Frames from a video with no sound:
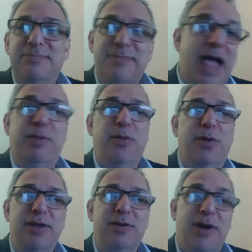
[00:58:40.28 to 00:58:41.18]

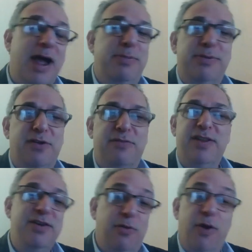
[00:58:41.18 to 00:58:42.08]
amyloid or hypertrophy,
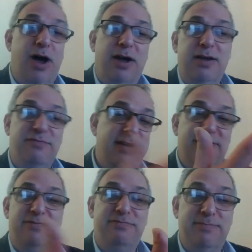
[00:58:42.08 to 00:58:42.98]
and you're wrong in front
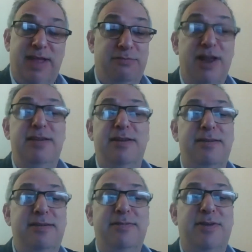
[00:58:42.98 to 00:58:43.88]
of, like, written,
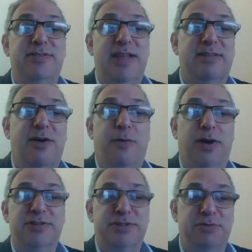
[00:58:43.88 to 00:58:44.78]
because that's how it
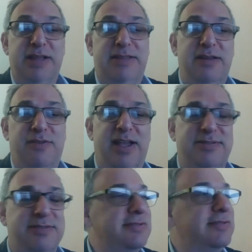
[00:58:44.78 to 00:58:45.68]
works. You write down your
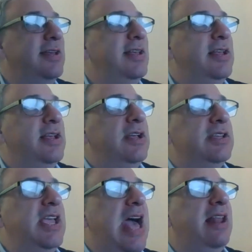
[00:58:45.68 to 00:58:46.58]
answers.
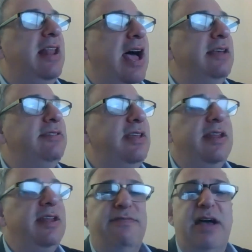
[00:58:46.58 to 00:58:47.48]
He analyzed it
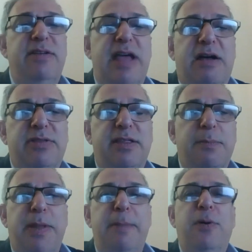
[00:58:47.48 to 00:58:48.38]
and he found out that the
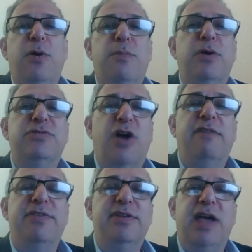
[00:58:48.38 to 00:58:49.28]
people who most
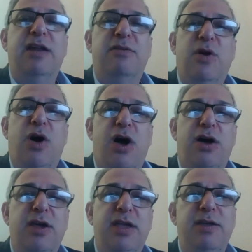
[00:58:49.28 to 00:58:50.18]
often got it
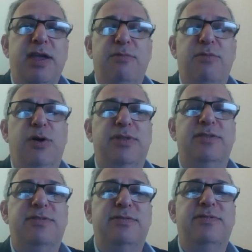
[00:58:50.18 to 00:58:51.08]
wrong, he wrote
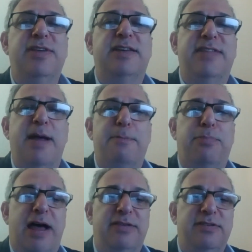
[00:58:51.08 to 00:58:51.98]
this 6-step
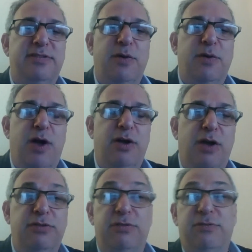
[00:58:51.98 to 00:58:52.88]
process that we all
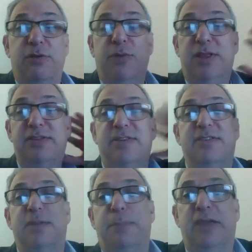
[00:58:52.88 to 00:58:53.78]
go to. We listen
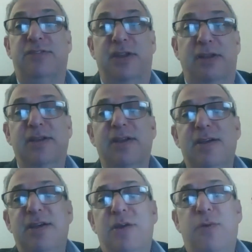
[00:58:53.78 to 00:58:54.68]
to the patient,
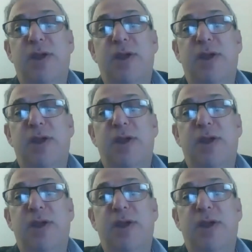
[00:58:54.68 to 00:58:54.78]
we're